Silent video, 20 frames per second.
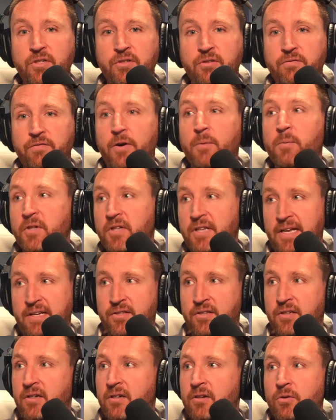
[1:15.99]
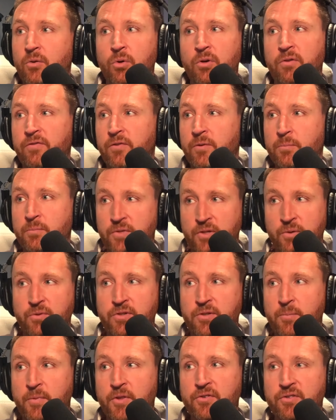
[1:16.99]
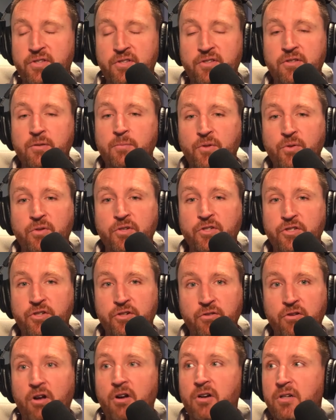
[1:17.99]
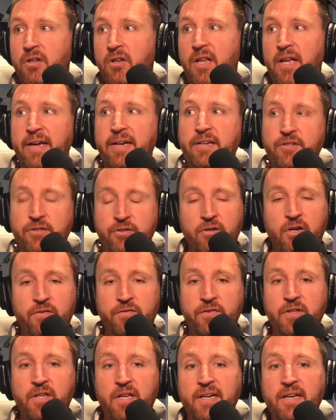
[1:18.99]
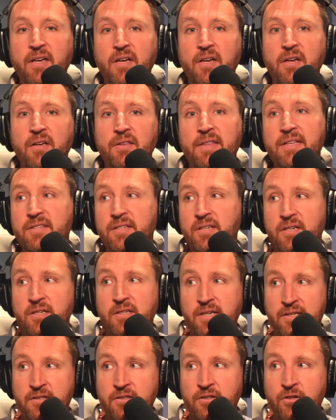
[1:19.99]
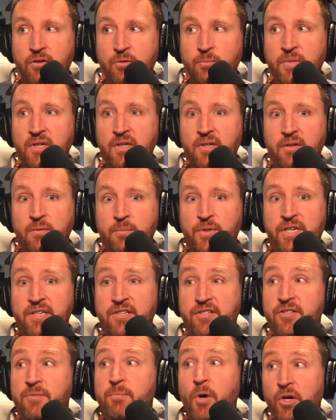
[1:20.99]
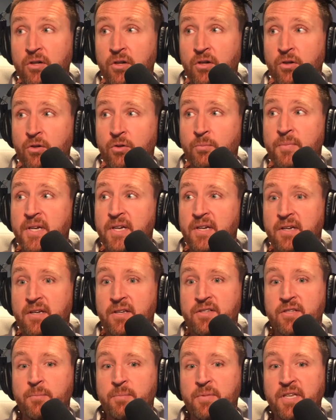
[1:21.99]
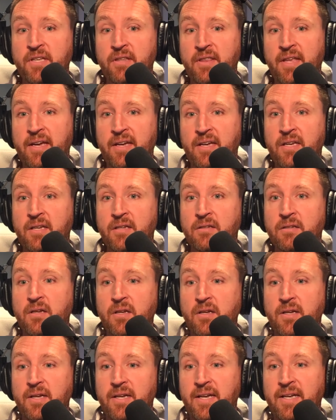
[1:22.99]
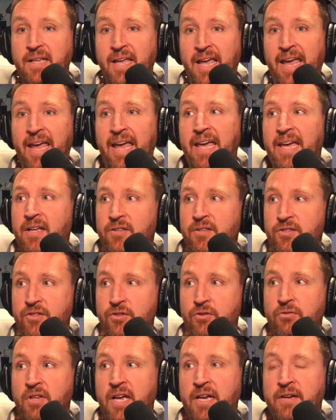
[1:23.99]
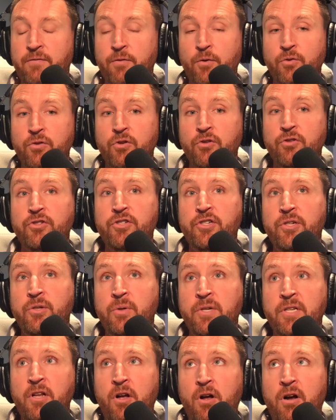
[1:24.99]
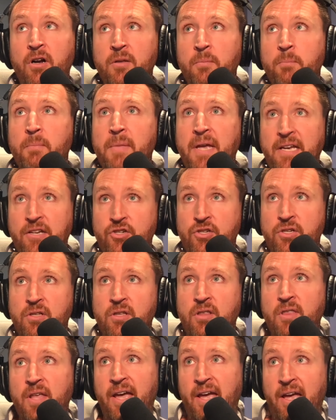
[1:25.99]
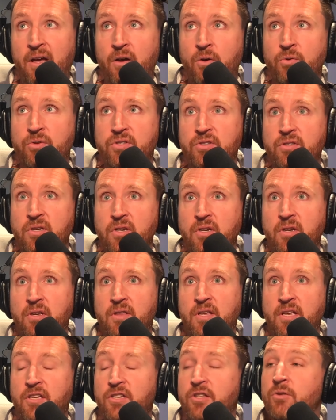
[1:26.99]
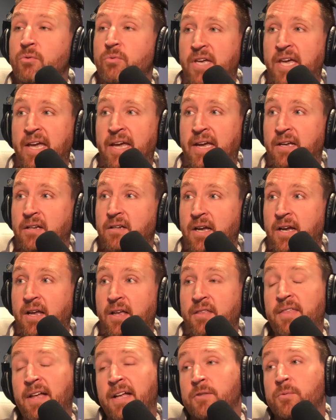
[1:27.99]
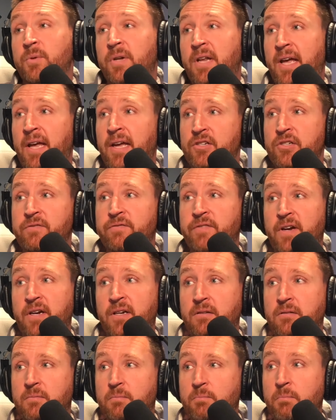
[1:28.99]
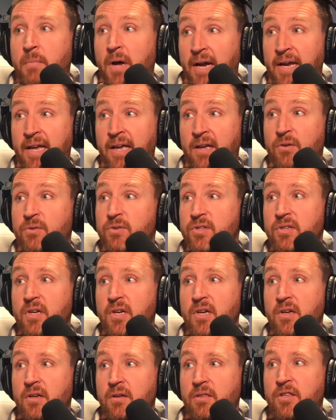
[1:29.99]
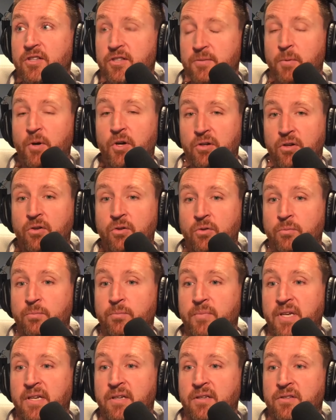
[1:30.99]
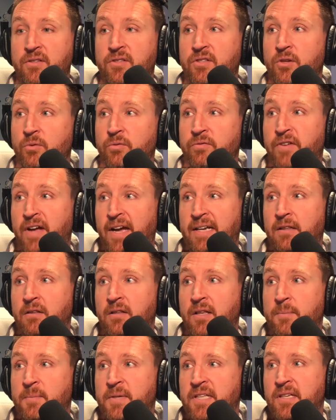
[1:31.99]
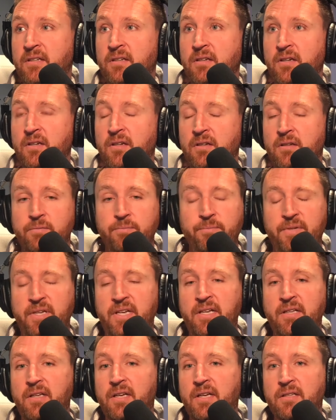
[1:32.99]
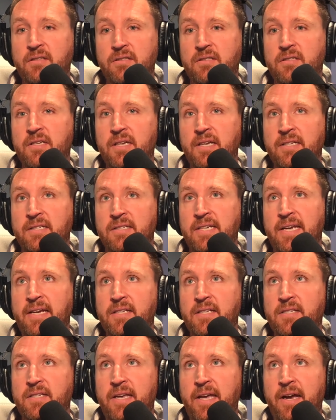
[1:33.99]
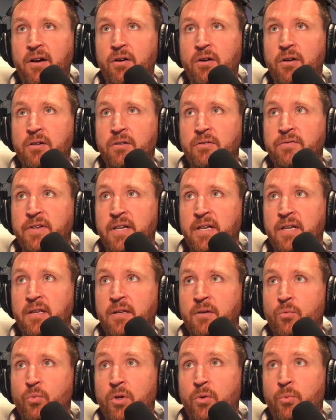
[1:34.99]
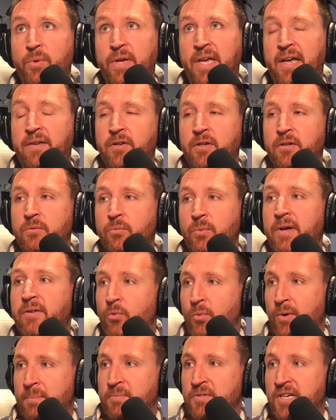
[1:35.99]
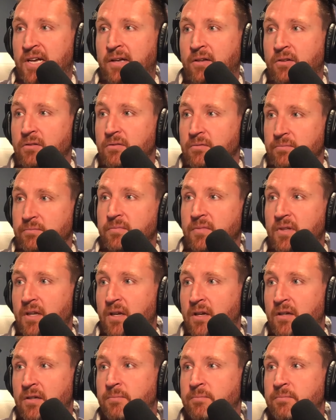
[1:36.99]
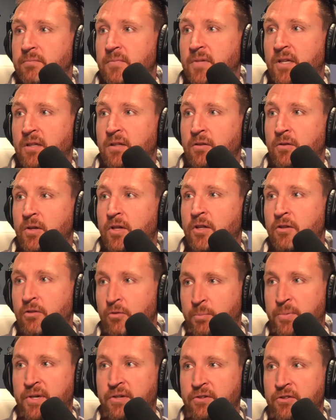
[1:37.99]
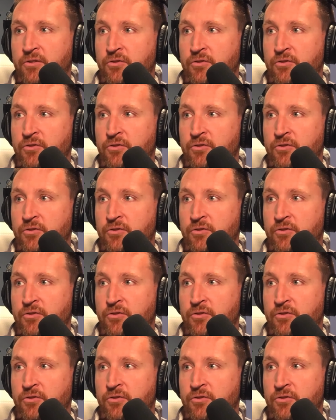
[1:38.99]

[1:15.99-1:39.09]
from Alexa or from some other system, you can turn on a light, turn off a light. That's a connected home. But a smart home is something that can enhance your life or do an automation in the house that you can't. That's what I actually find my house. The smart home is so vital. I mean, it takes care of. We have a reptile, a little bearded